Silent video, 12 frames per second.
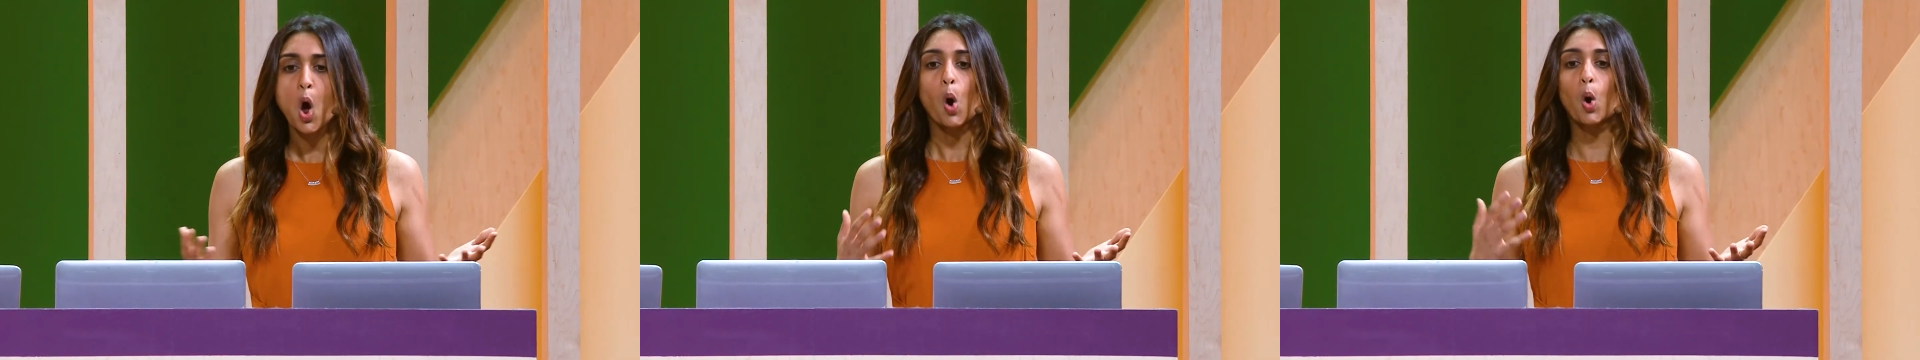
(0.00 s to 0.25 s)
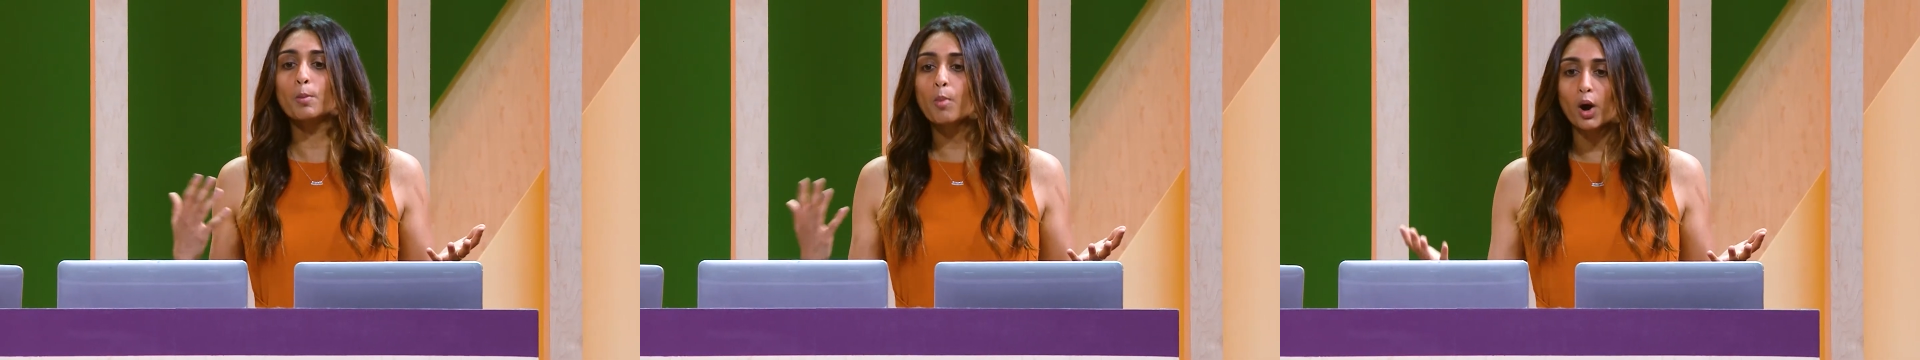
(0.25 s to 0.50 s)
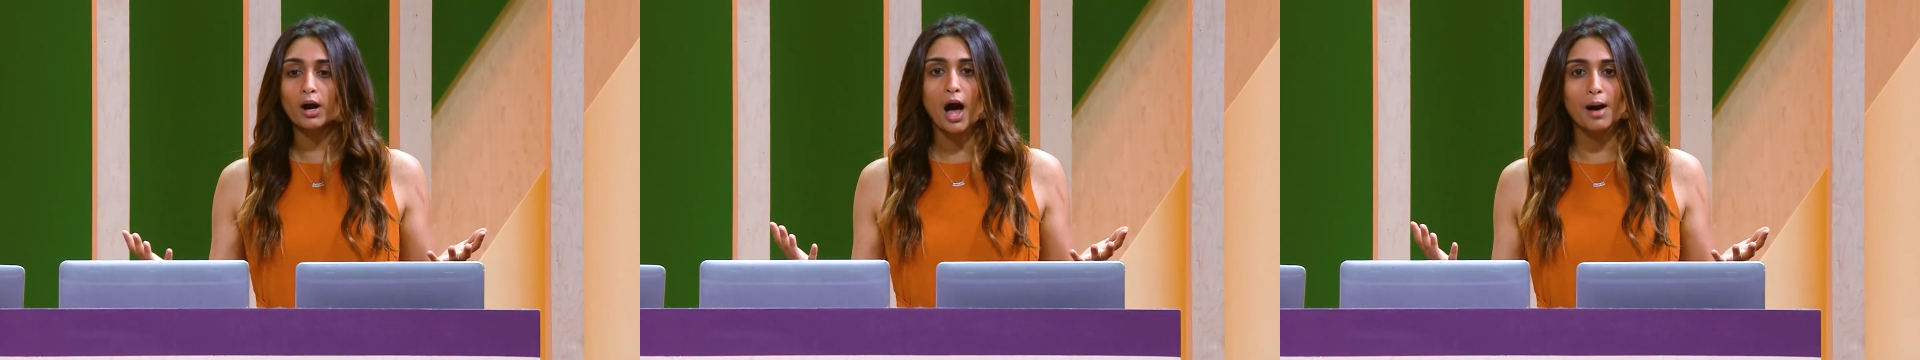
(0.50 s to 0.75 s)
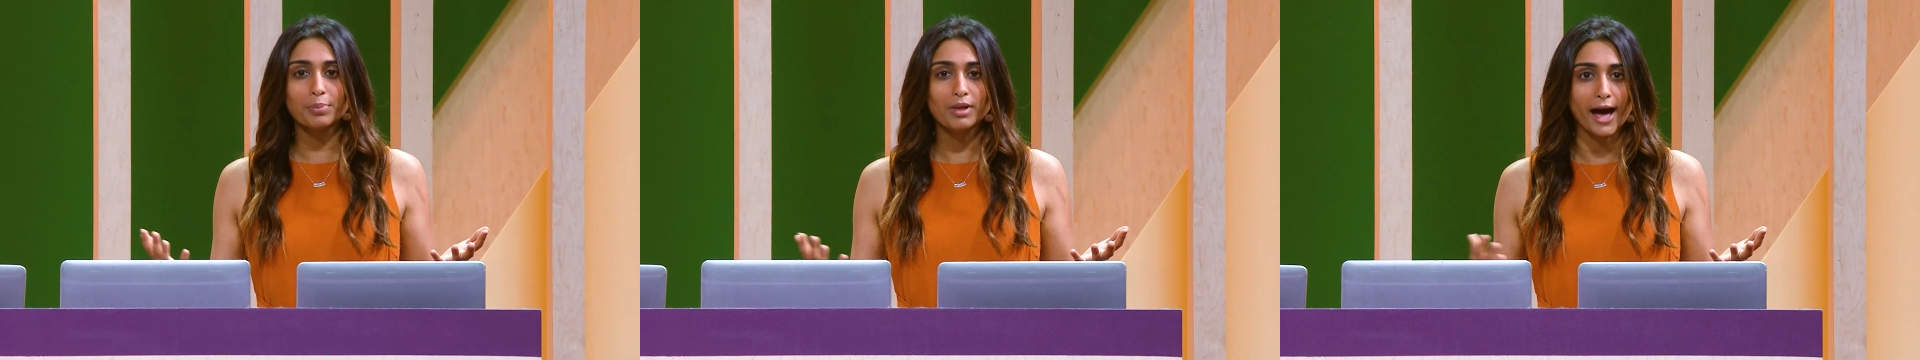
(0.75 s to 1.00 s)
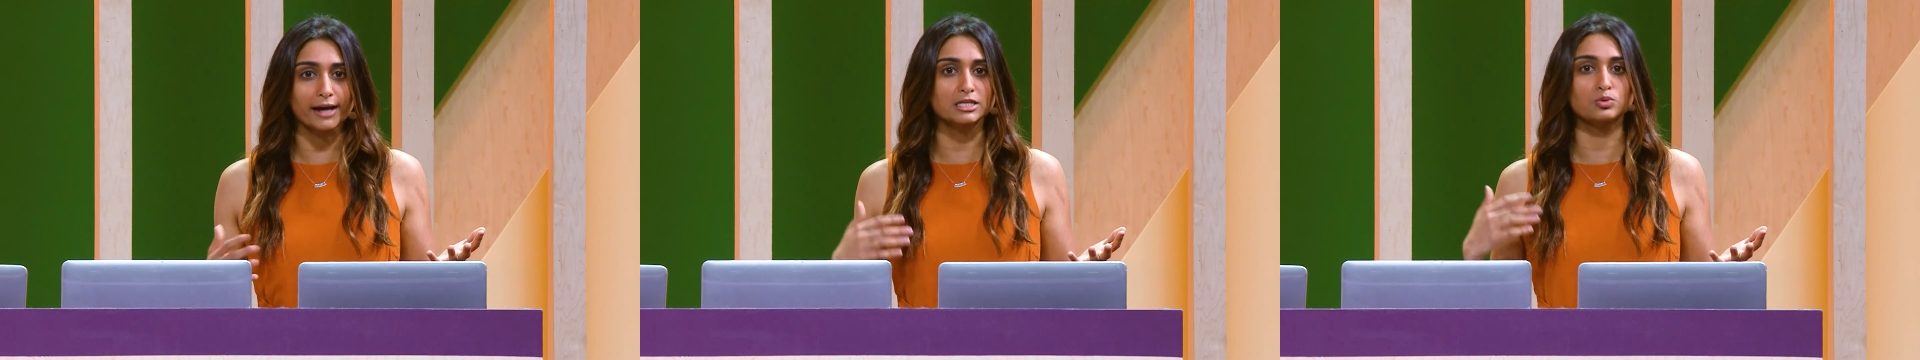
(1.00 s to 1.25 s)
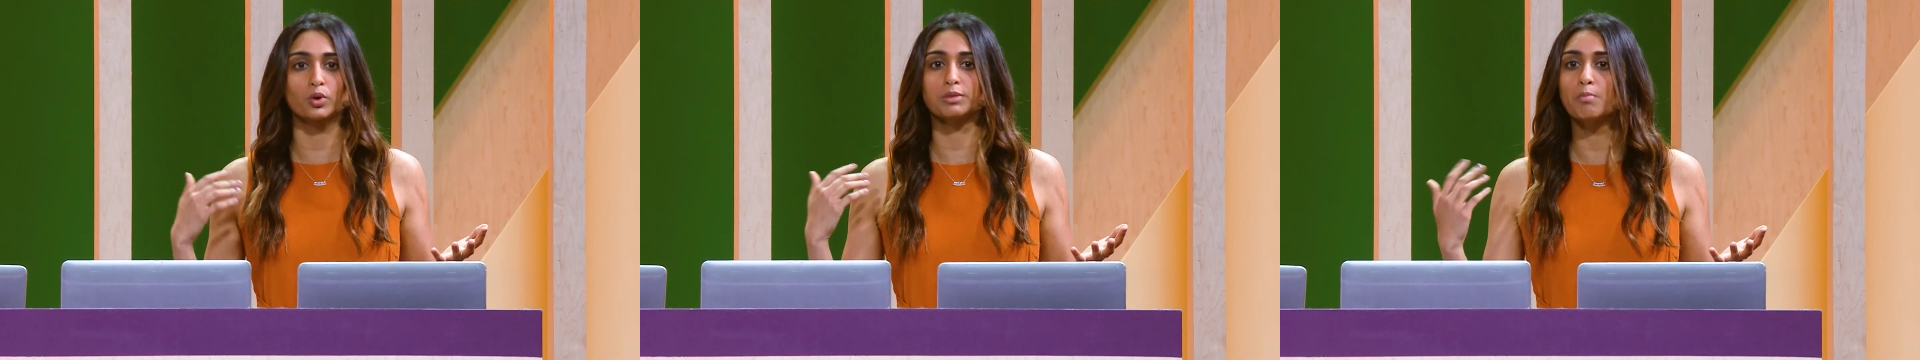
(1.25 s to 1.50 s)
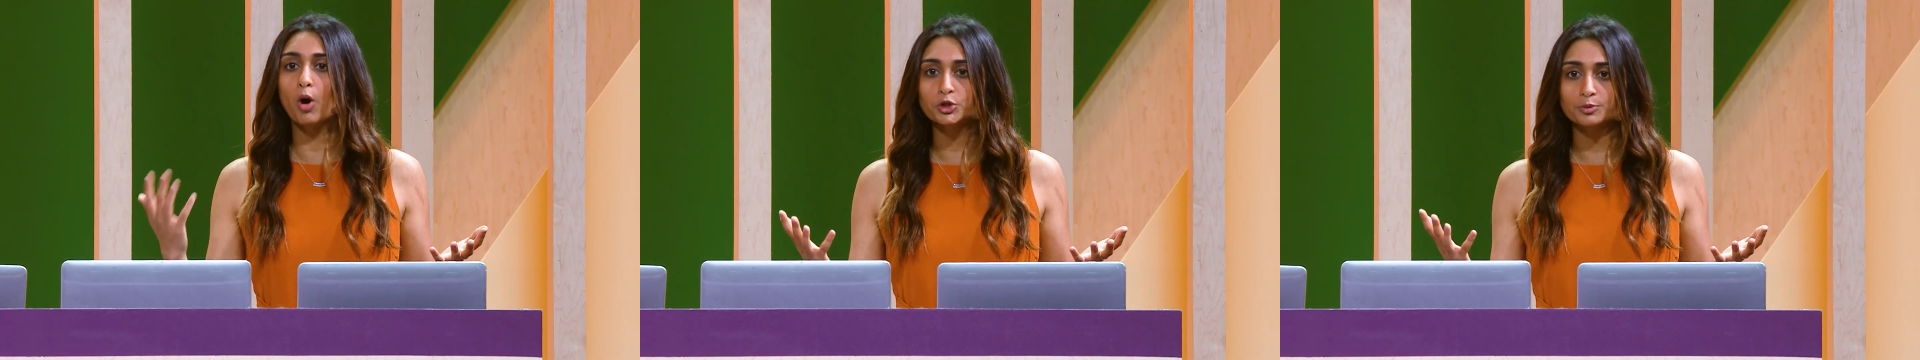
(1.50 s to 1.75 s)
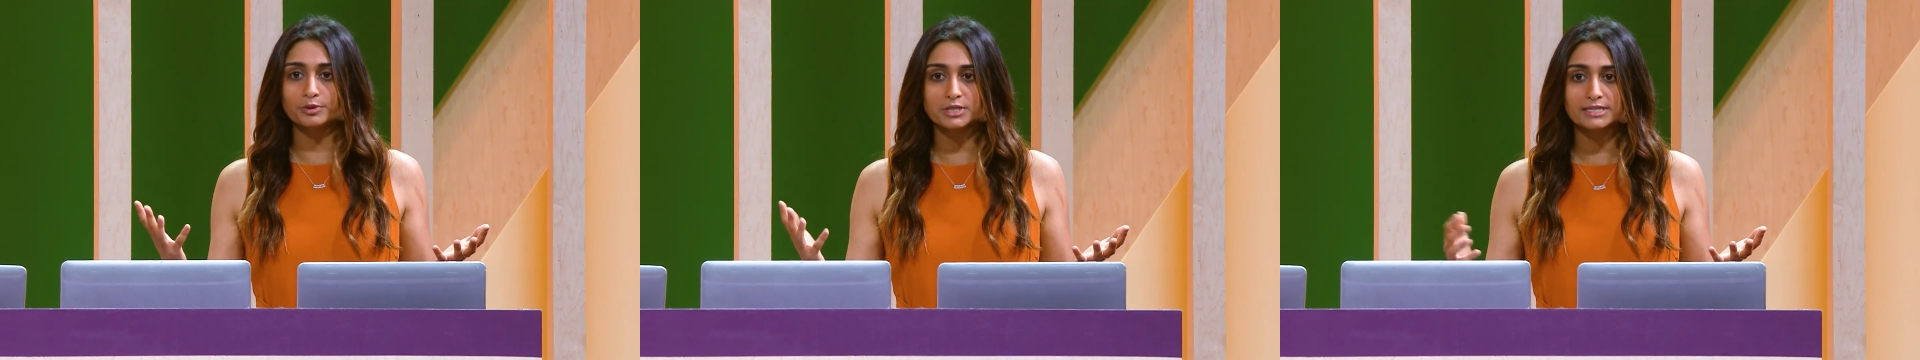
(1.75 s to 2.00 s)
or more complex with
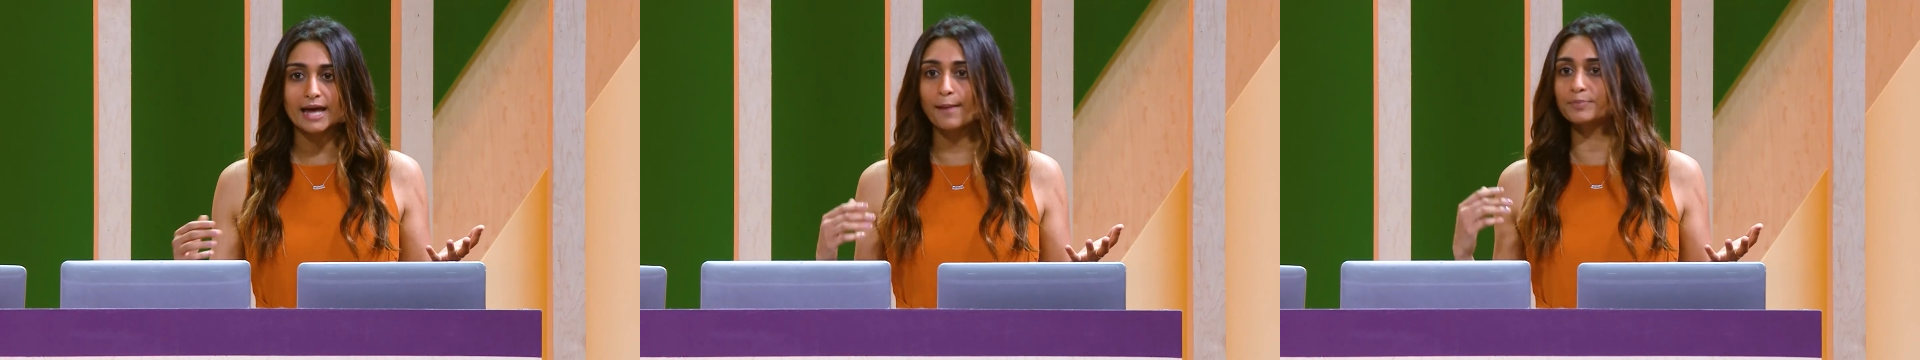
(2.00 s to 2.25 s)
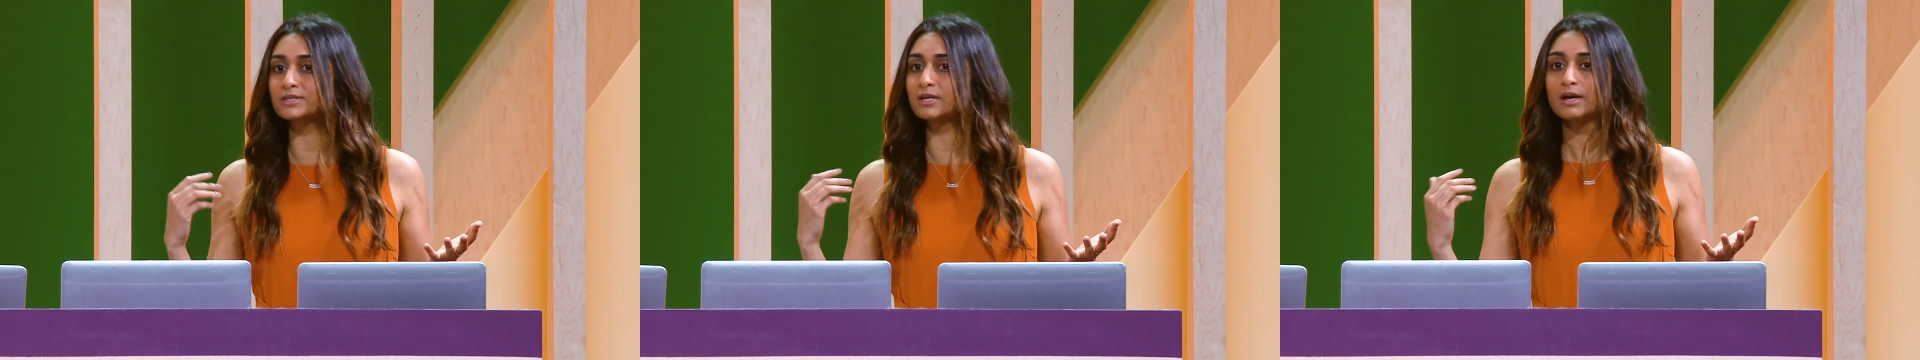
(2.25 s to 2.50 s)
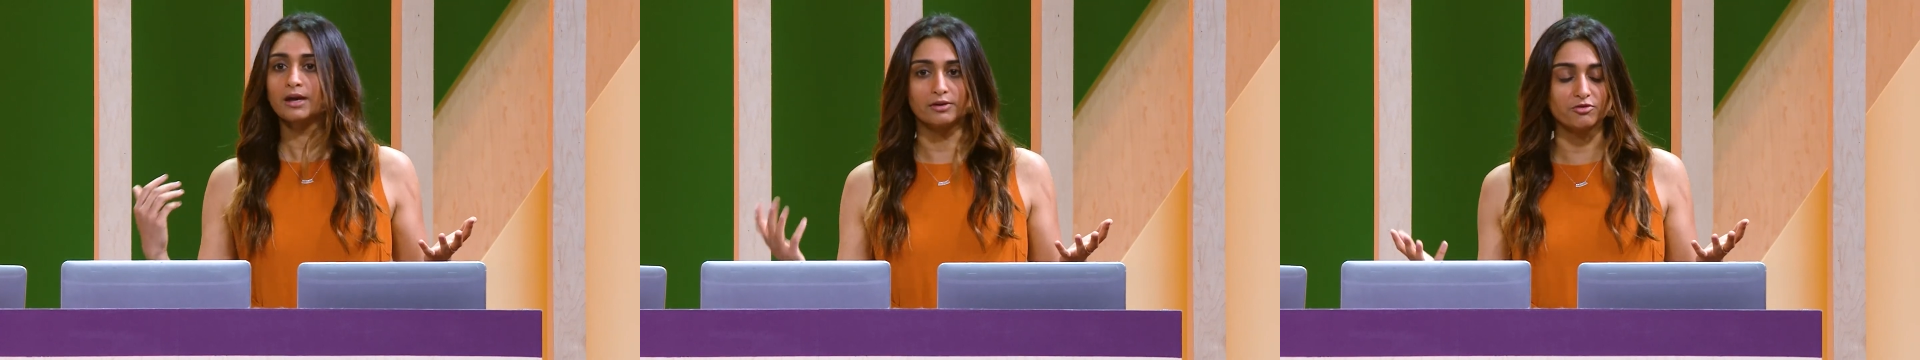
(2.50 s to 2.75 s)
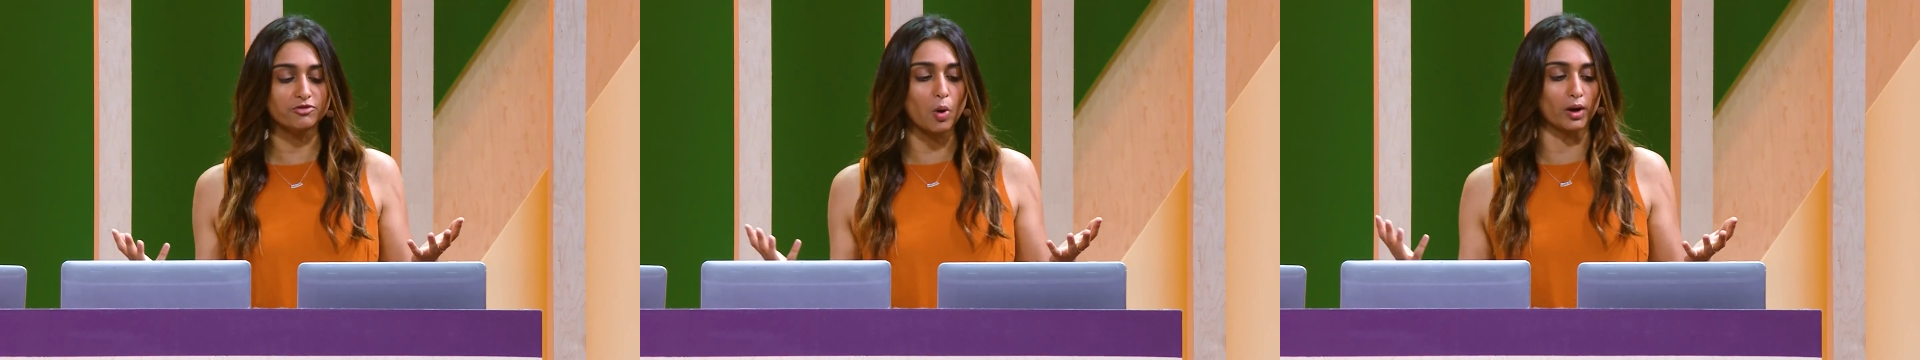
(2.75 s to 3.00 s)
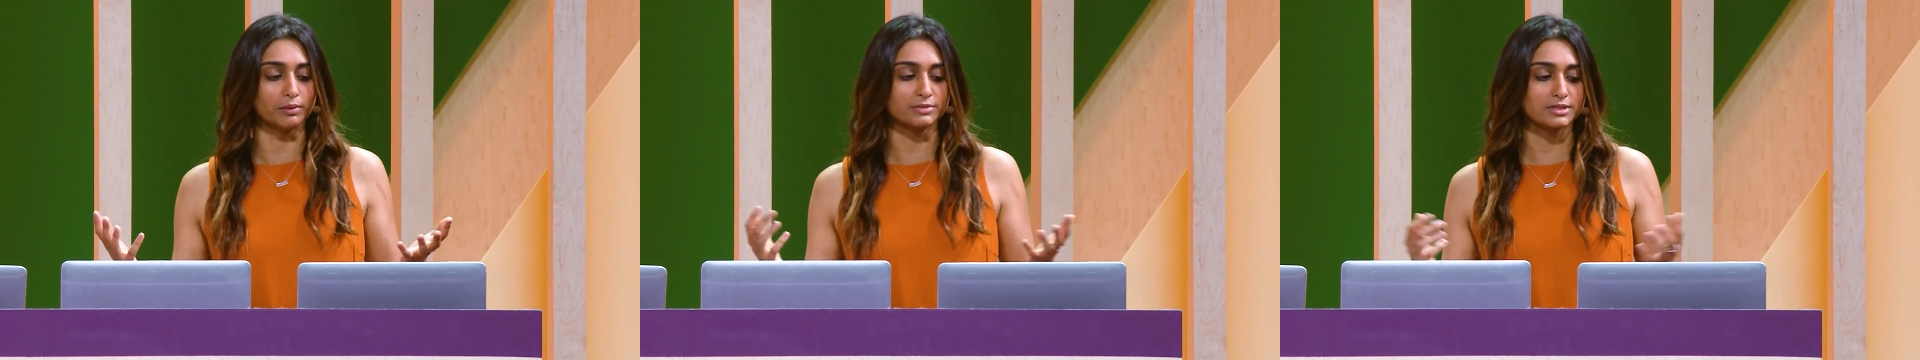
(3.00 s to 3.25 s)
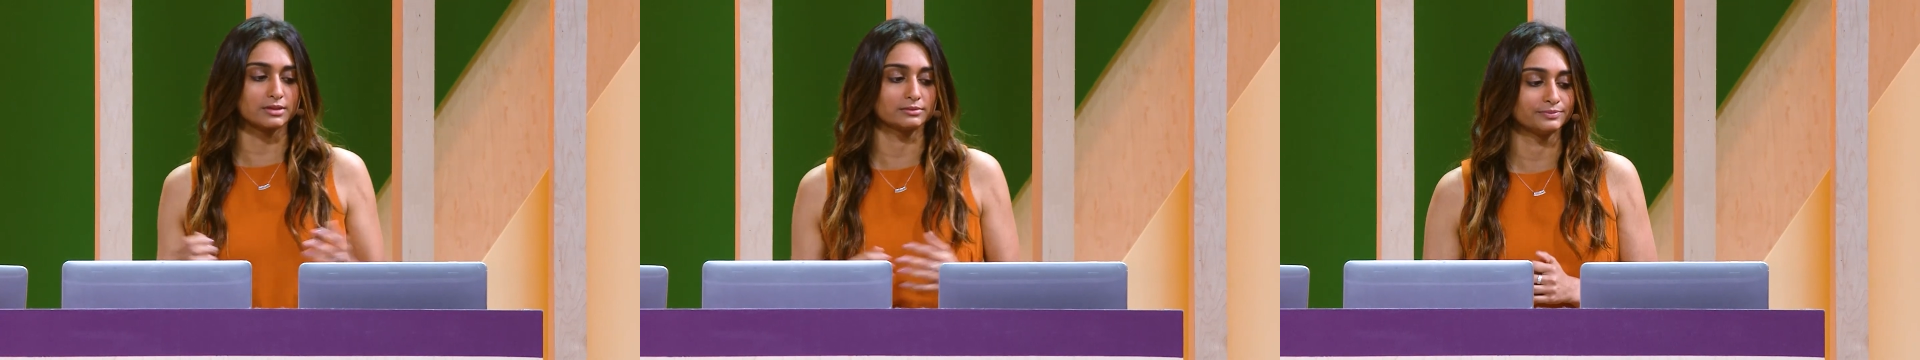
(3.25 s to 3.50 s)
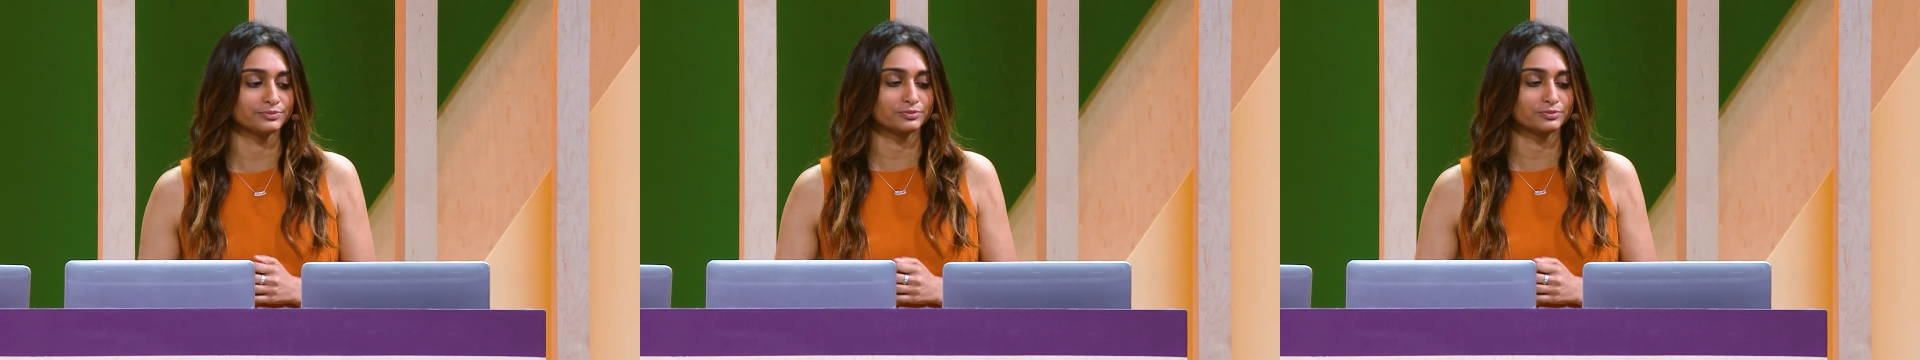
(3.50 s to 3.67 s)
multiple steps and forms.